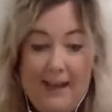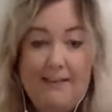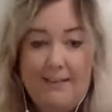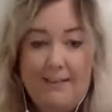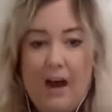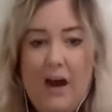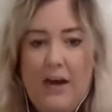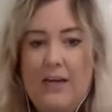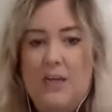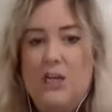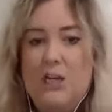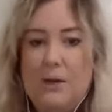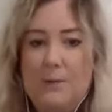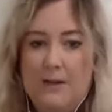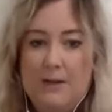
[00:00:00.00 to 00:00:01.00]
tied
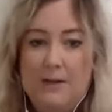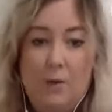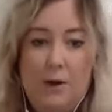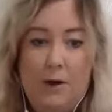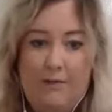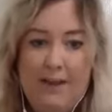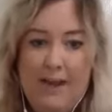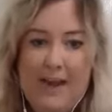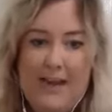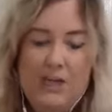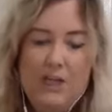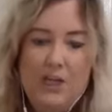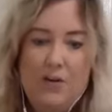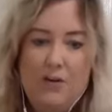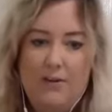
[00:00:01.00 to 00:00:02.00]
to a
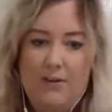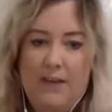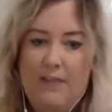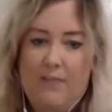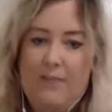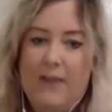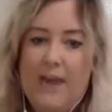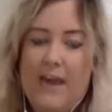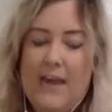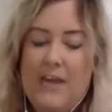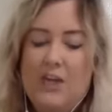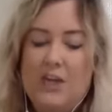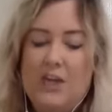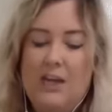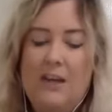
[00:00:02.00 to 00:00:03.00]
qualification or a
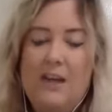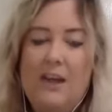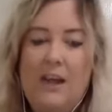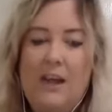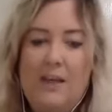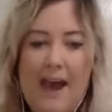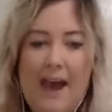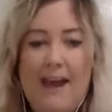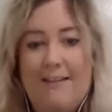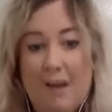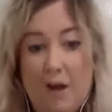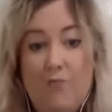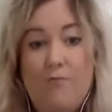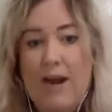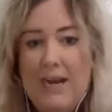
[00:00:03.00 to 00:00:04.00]
certification, that is
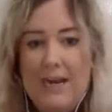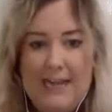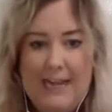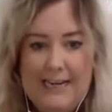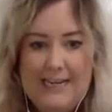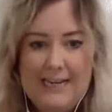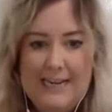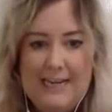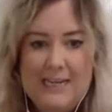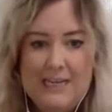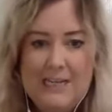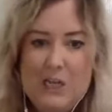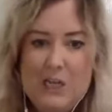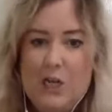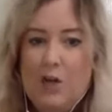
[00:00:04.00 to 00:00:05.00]
unregulated.
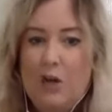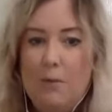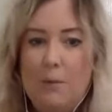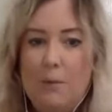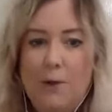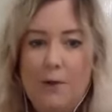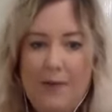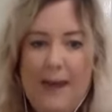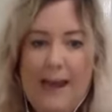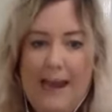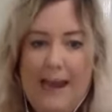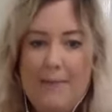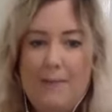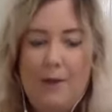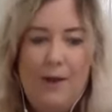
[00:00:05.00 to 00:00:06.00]
So you could put that
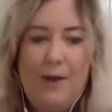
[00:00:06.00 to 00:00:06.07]
label on